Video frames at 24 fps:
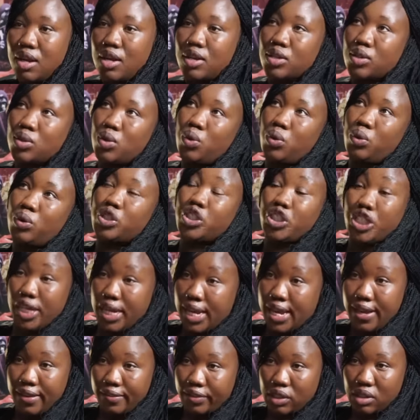so she
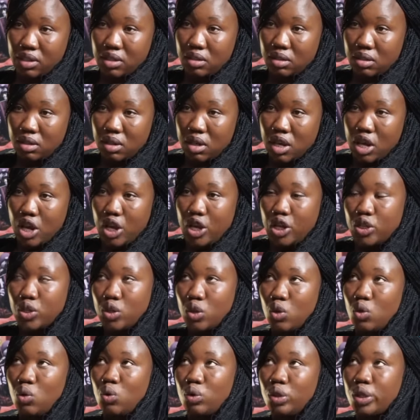left.
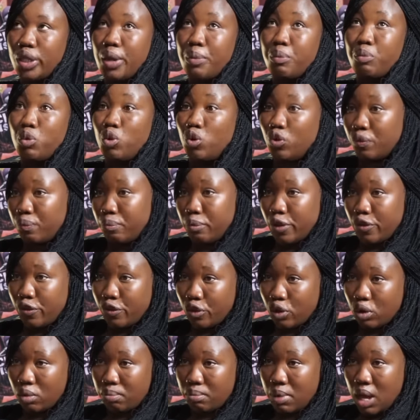So they moved me
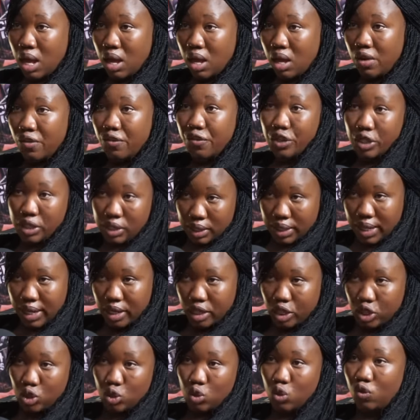from Free
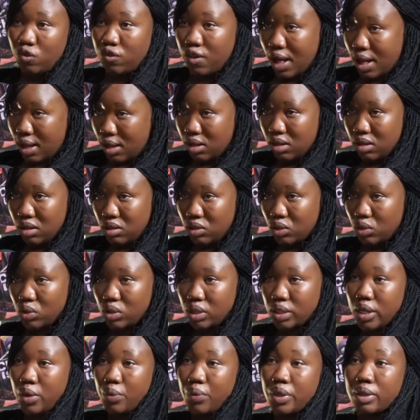State to Val to
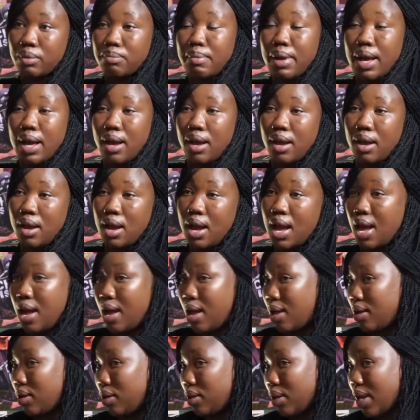stay with my
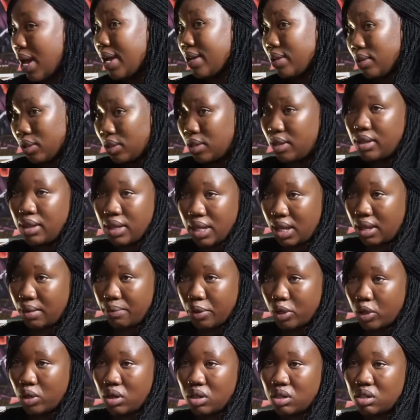aunt there
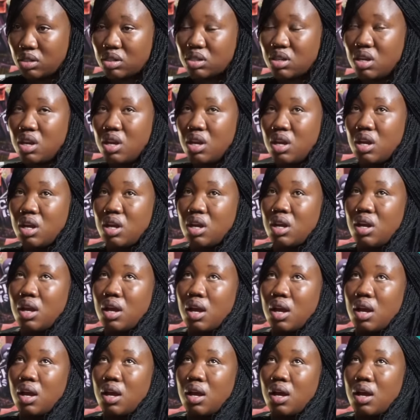because,
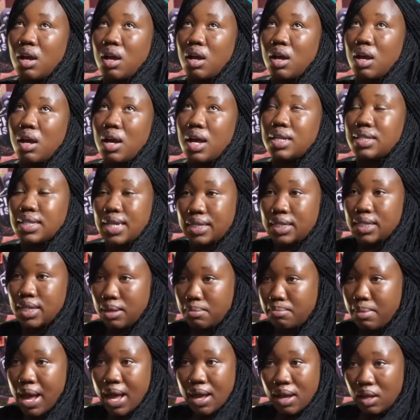as I said,
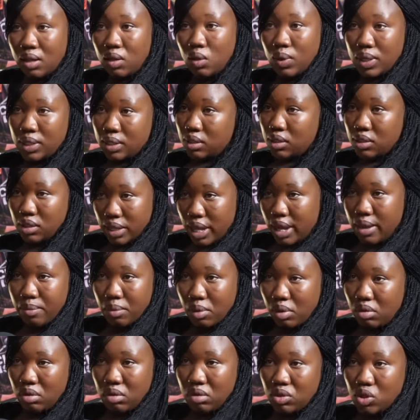my uncle was
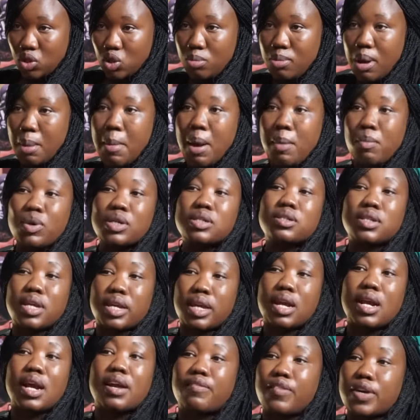disabled. So my mom was
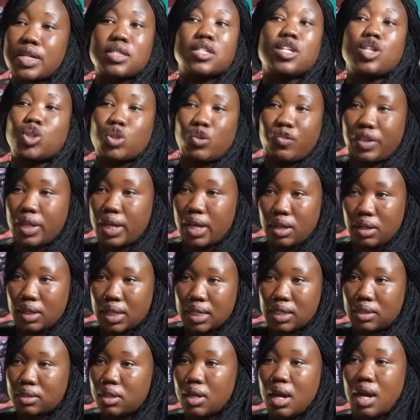taking advantage of
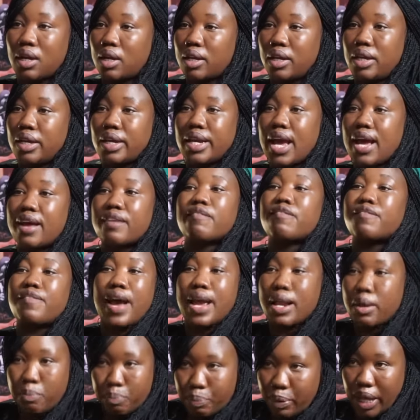that he can't
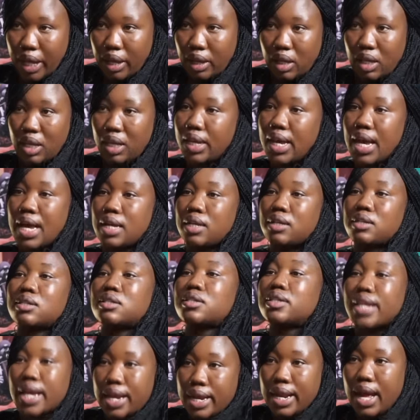fight back. He can't
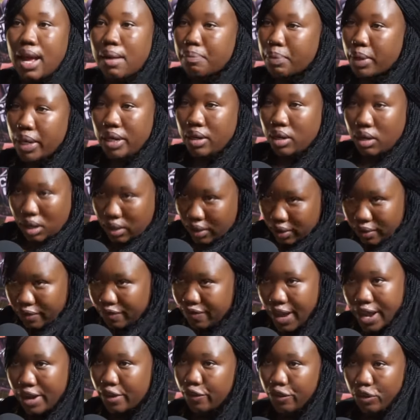stand up and
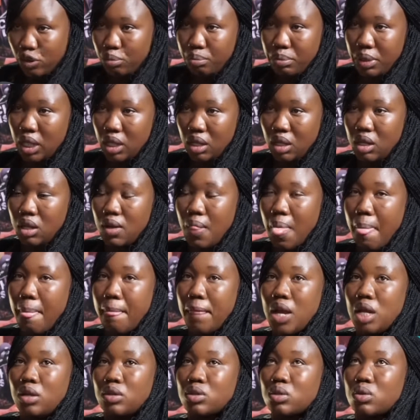fight for me.
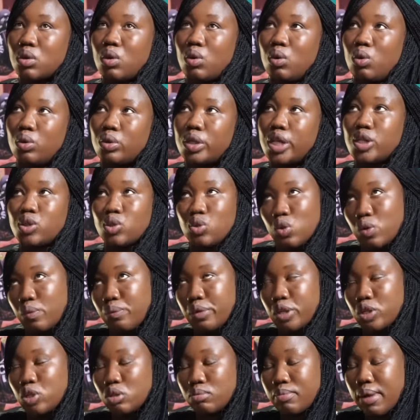So they took me
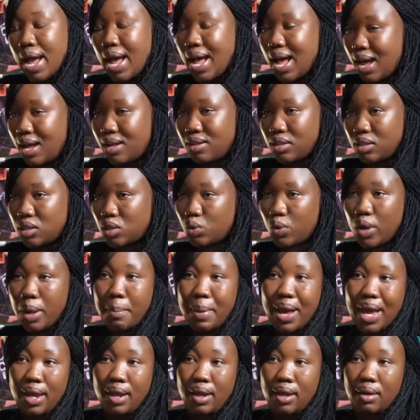to my aunt,
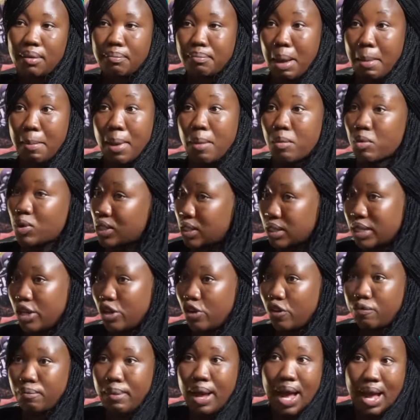whereby my mom was scared
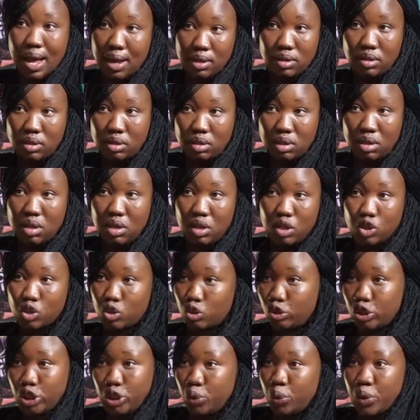of my aunt, so
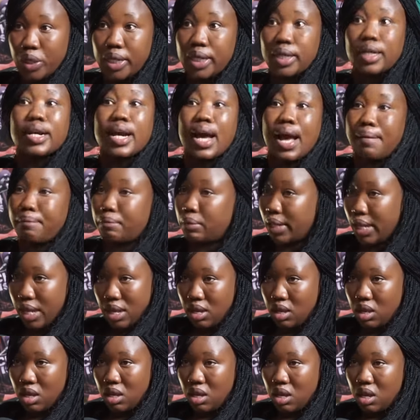she wouldn't come there.
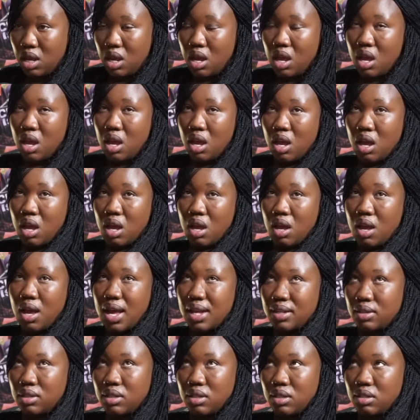
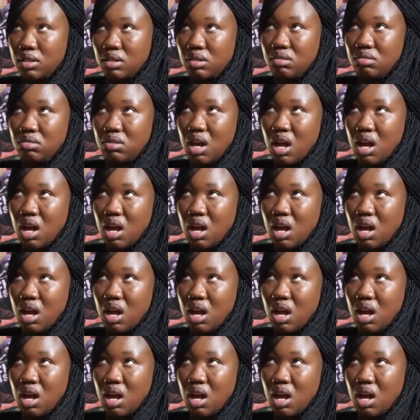Until